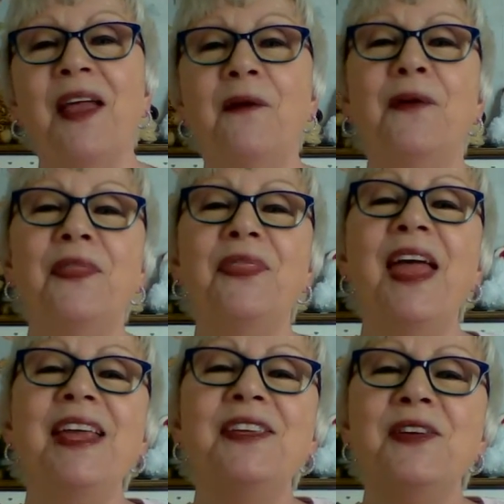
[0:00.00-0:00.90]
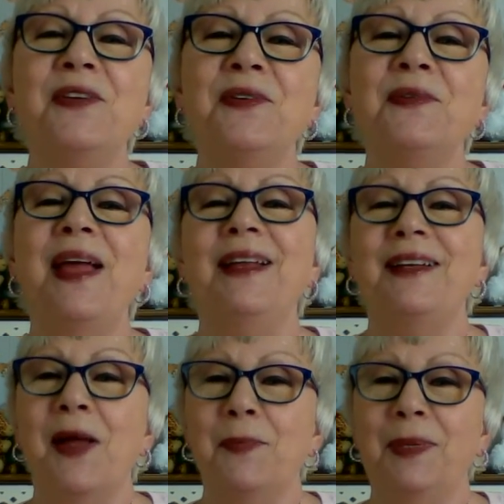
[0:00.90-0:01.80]
Well, thank you, and
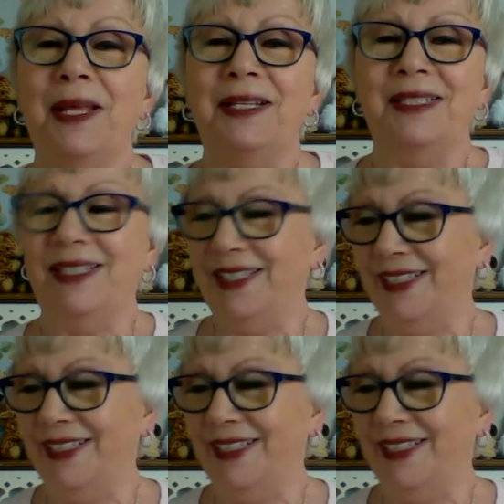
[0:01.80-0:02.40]
God bless.